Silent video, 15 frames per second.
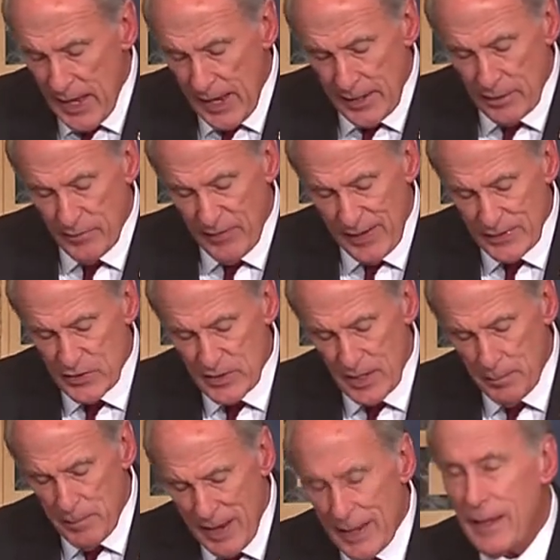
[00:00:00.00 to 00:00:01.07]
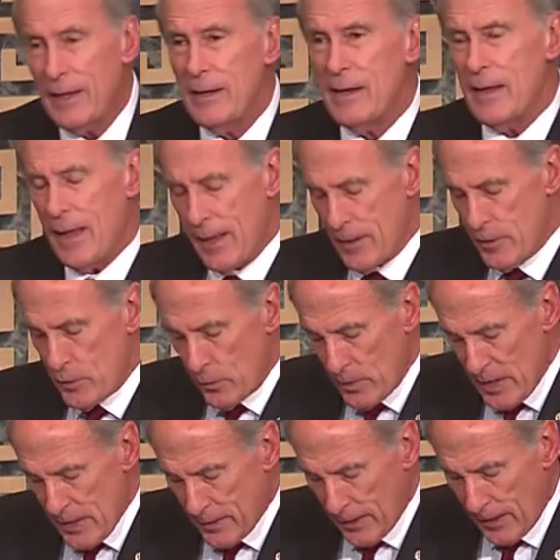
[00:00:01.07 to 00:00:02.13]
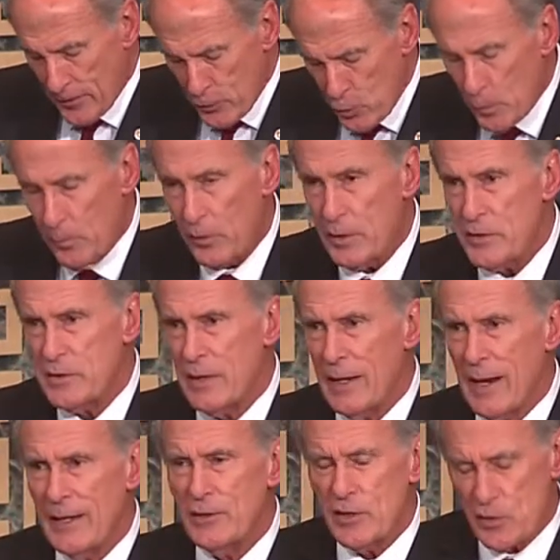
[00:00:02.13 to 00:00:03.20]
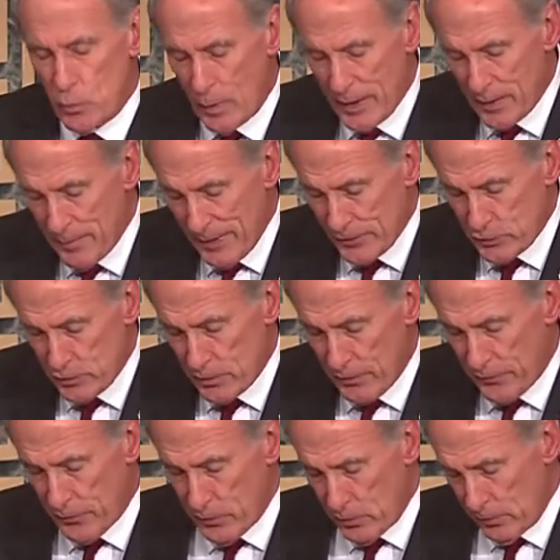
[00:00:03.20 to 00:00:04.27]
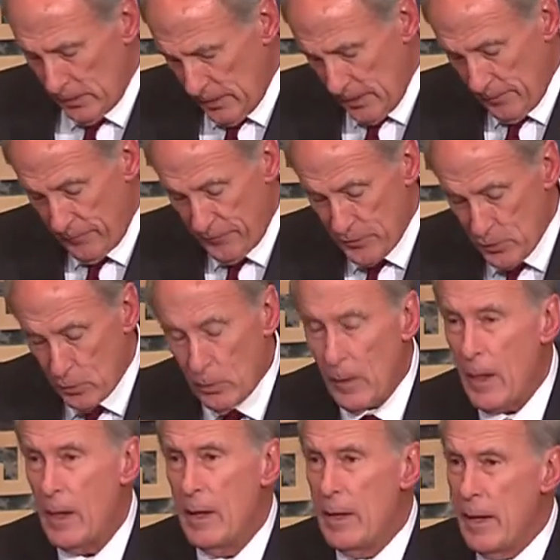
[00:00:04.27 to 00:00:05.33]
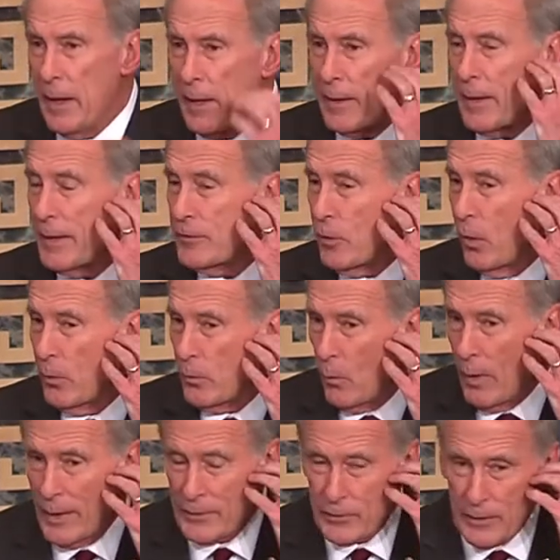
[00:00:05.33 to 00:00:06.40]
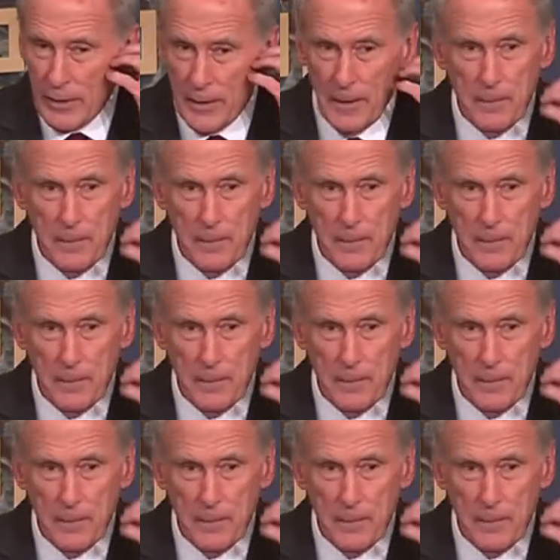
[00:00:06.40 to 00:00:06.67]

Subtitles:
and events that make Indiana unique are numerous, and I just want to mention a few, and I don't want